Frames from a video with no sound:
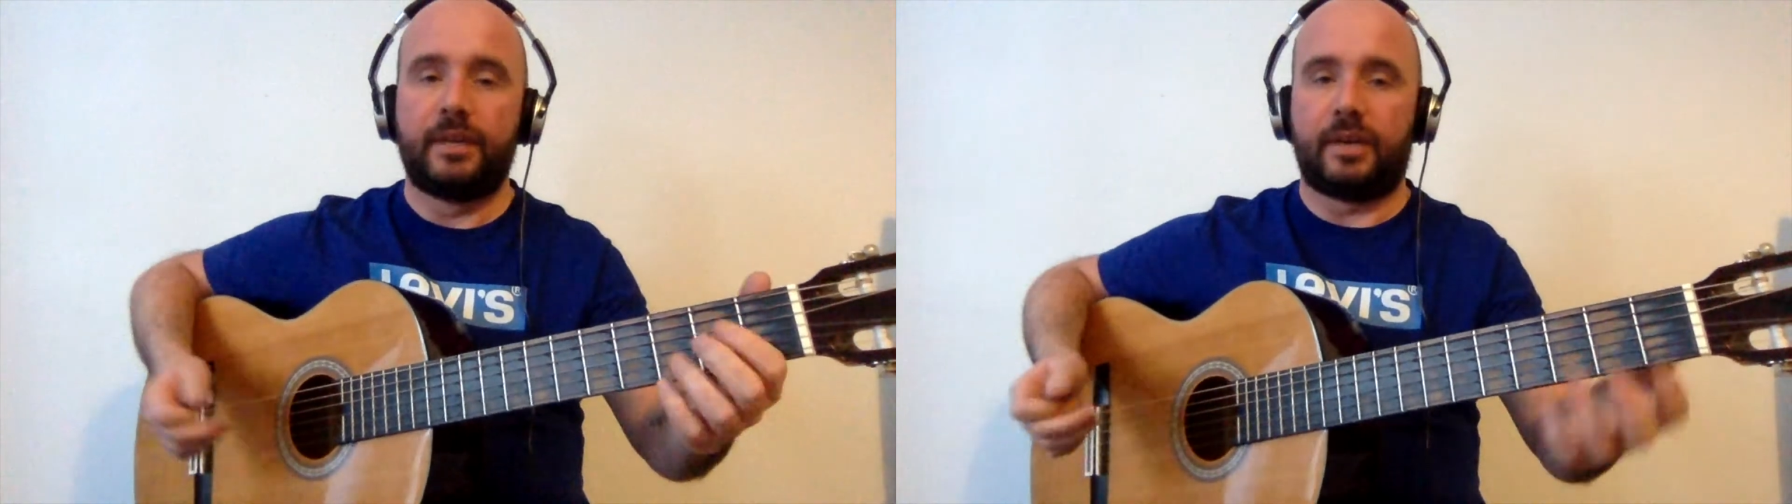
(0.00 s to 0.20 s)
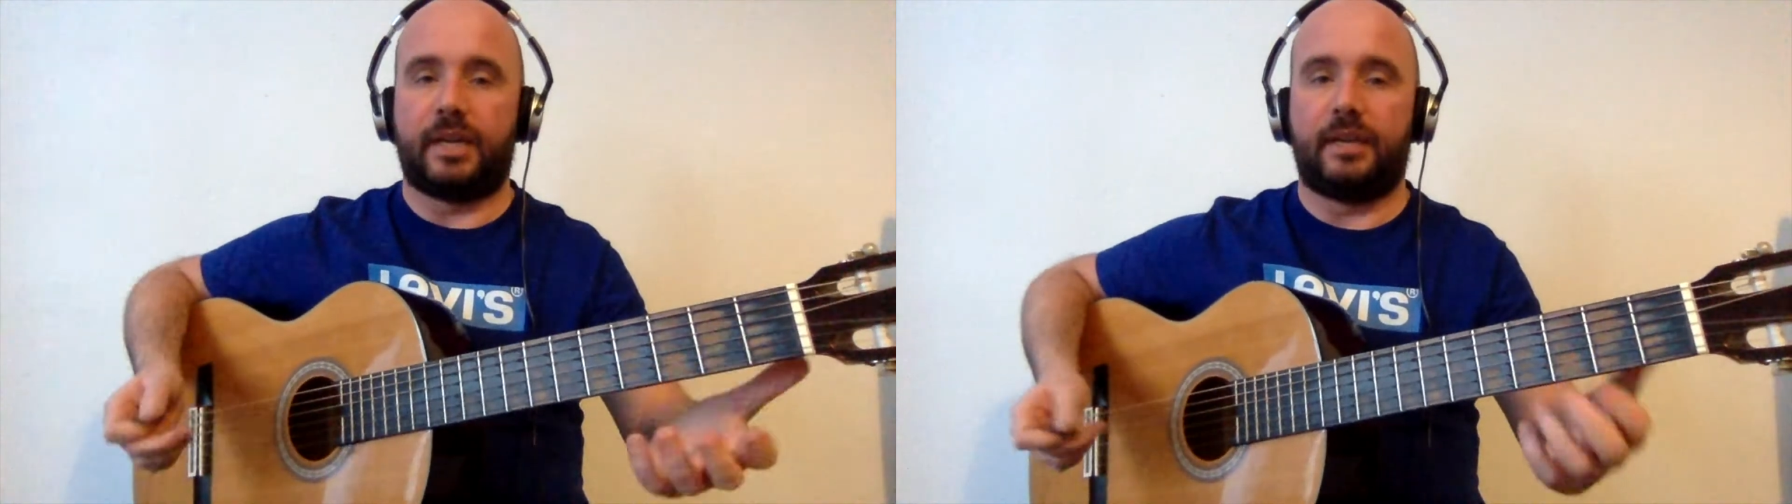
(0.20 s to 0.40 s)

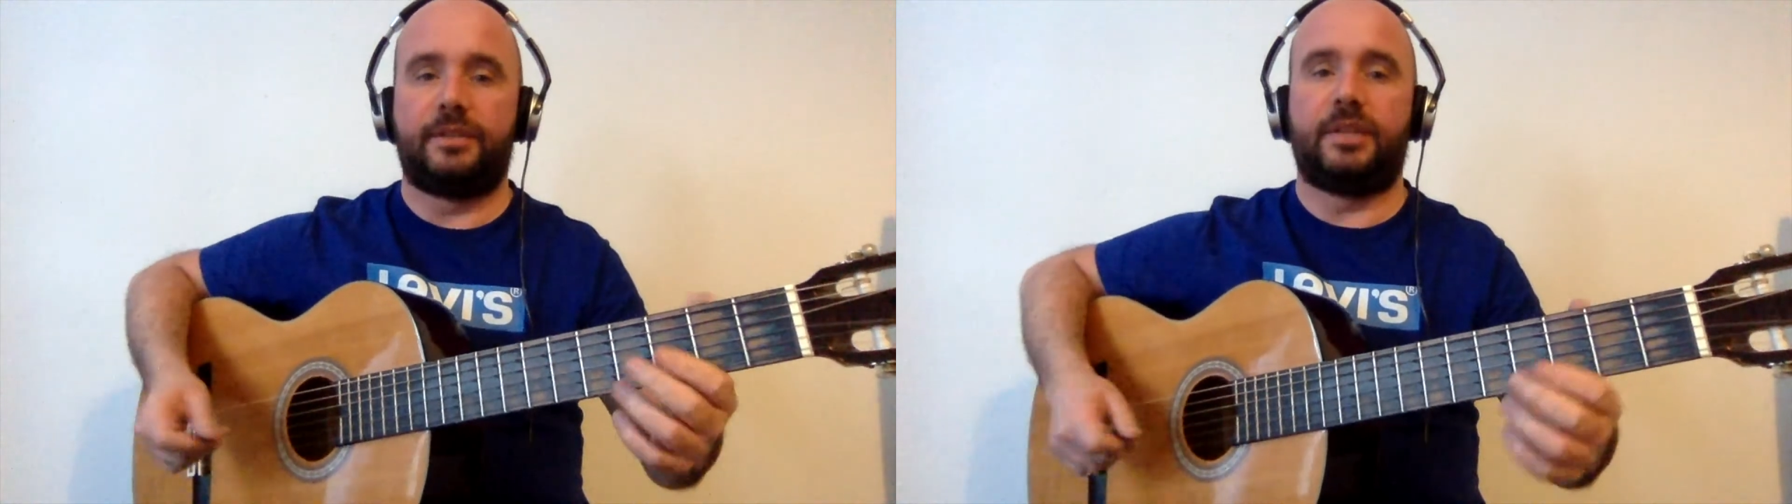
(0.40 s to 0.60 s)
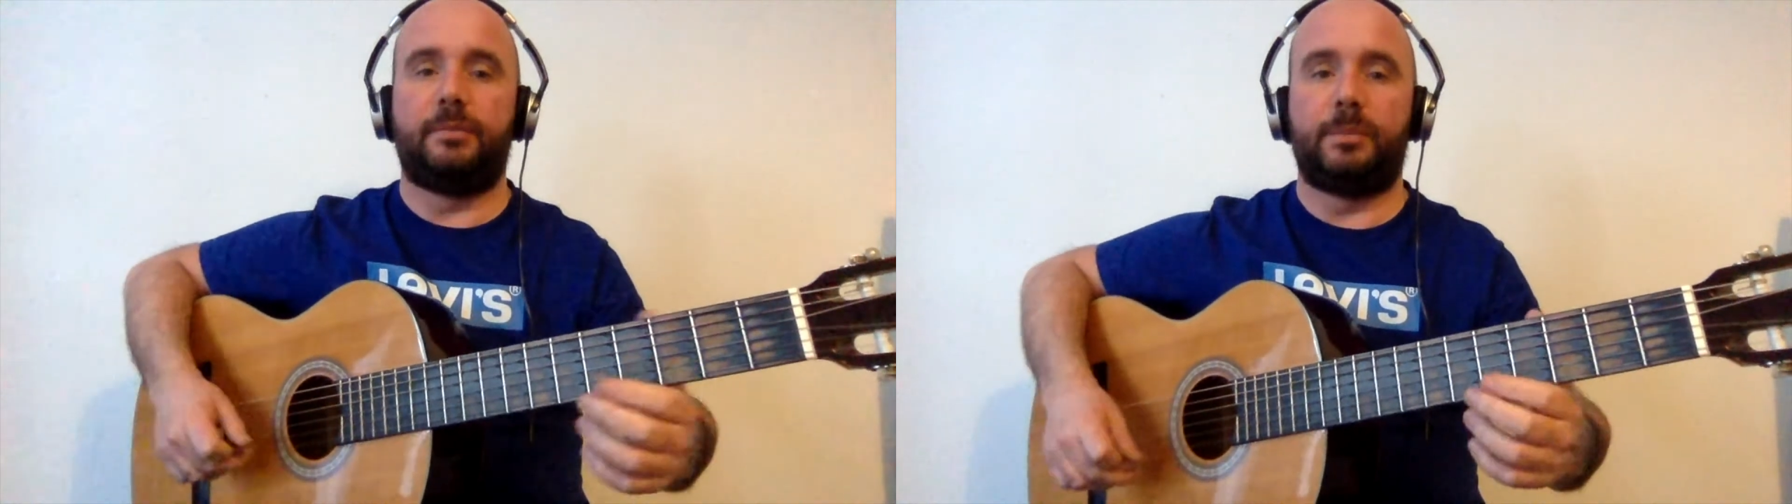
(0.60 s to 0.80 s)
Okay,
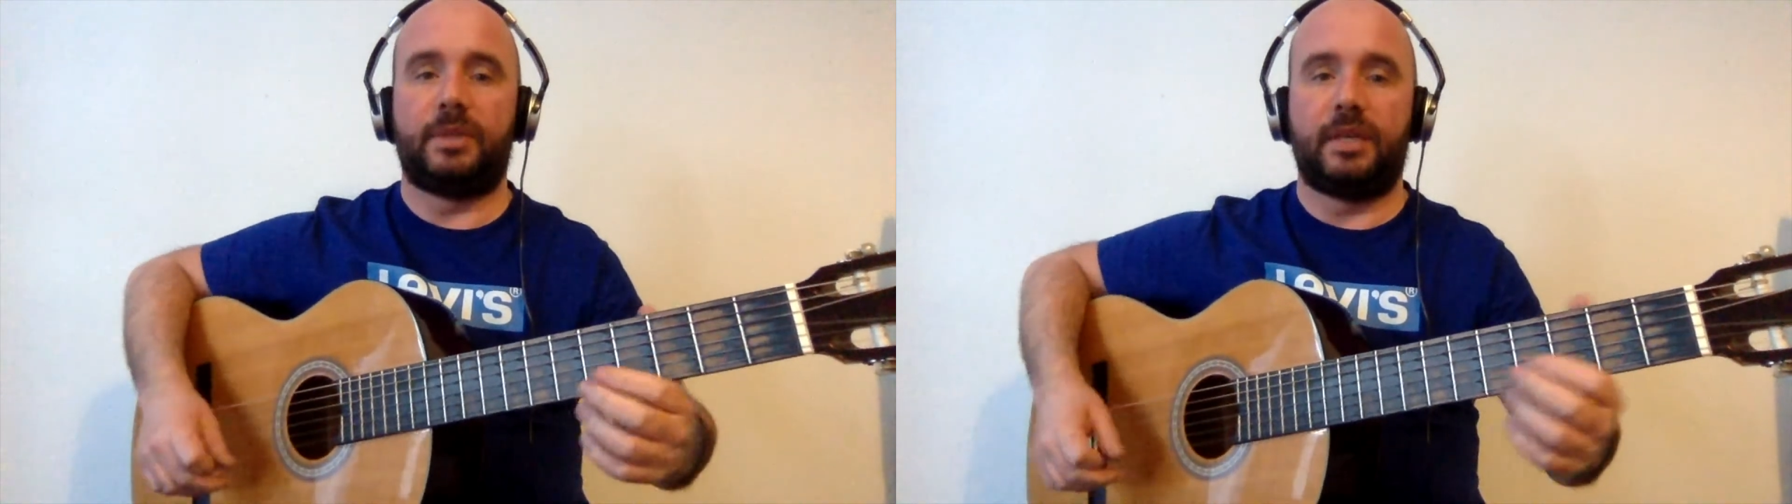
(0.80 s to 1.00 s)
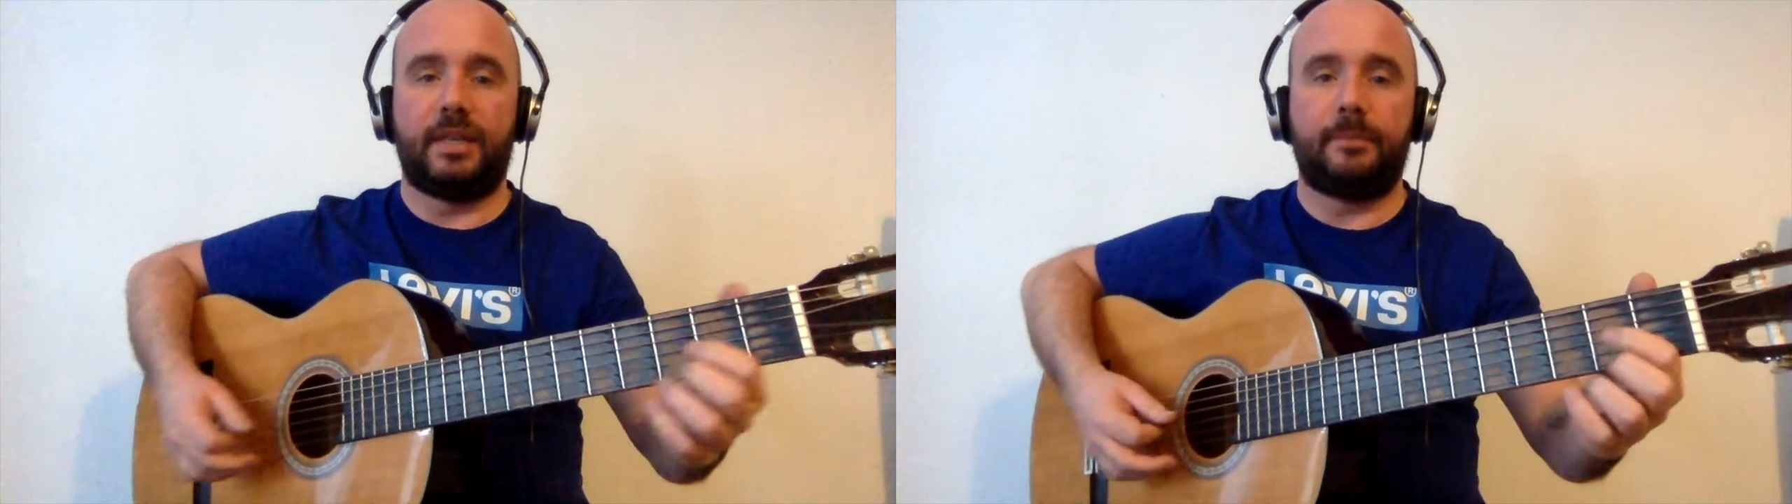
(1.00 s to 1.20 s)
so let me
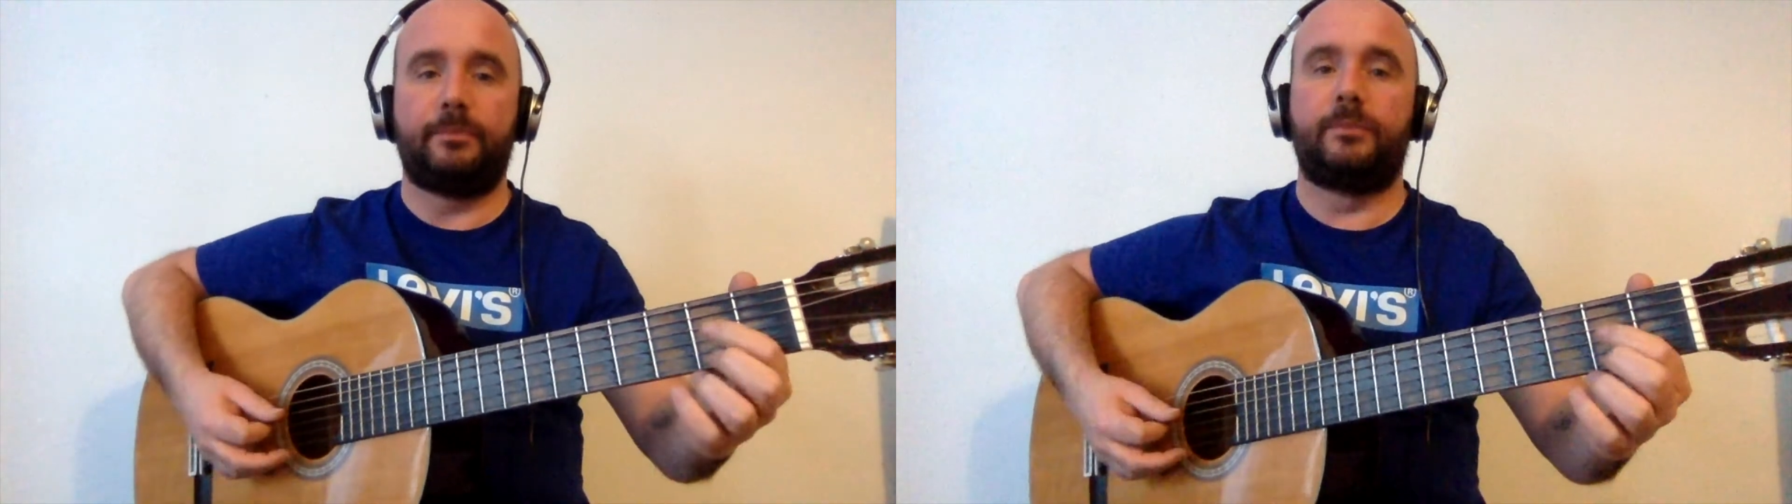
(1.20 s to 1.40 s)
play that.